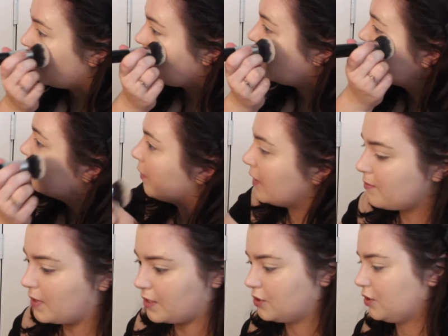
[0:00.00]
my
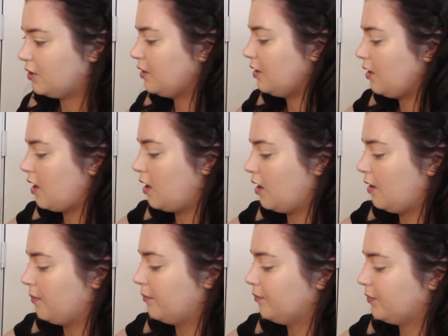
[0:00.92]
major
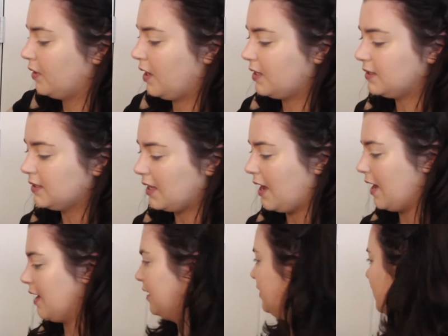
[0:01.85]
at
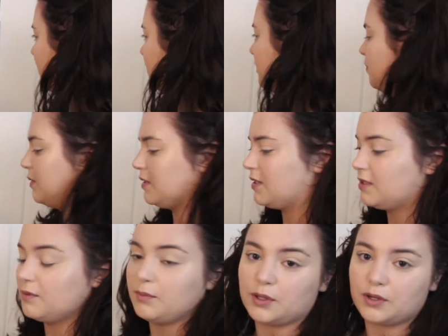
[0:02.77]
SCAD is Business
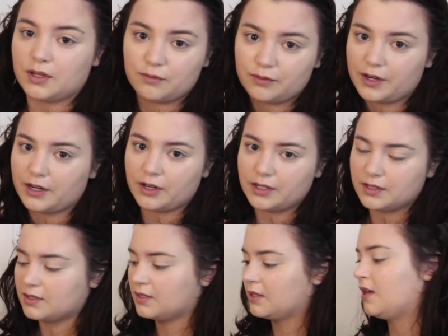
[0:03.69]
of Beauty and
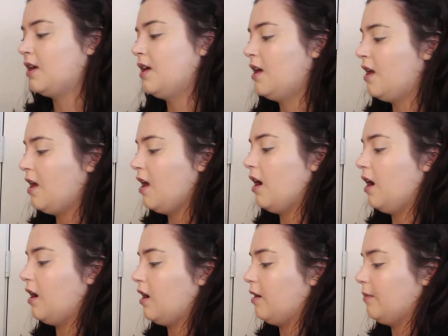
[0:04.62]
Fragrance,
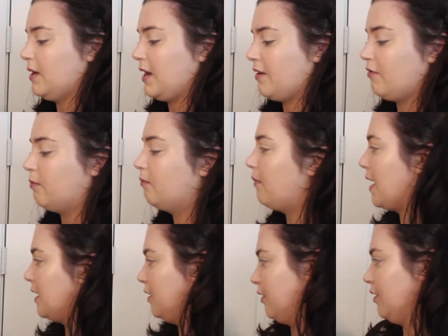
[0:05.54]
and I have a
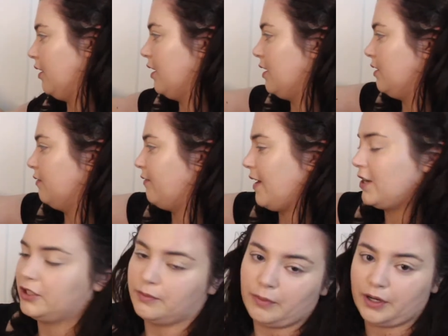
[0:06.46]
minor in
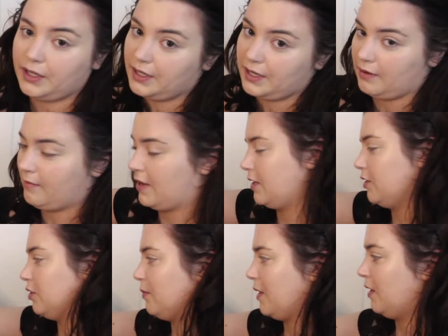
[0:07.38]
Fashion Marketing and
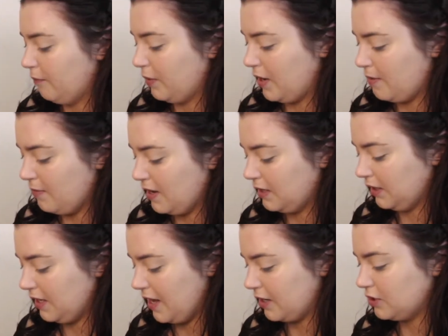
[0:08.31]
Management, but I
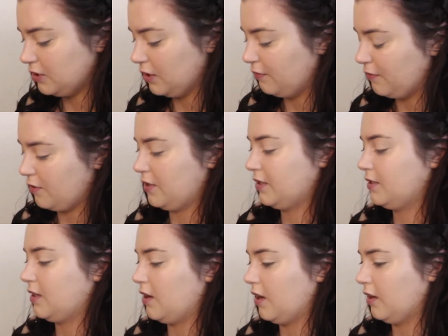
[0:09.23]
mainly actually
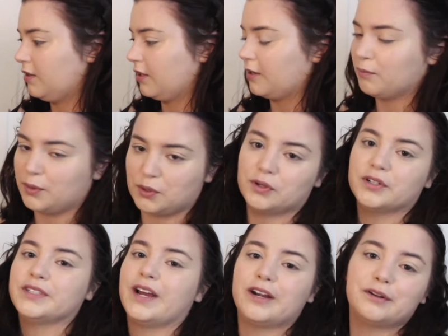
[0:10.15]
focus on the computer
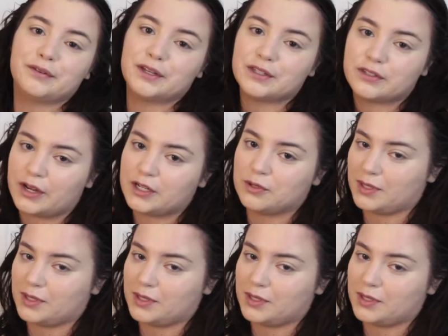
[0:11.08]
side of it, so I do